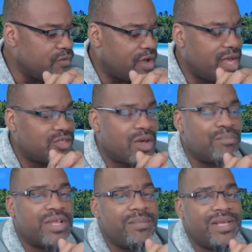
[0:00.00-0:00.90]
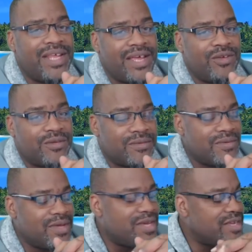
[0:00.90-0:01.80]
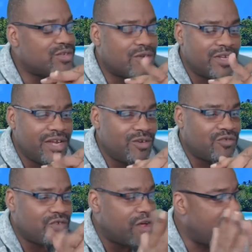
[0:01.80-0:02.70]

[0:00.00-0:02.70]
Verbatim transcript: All right, so I'm blaming Daniel. It's all Daniel's fault.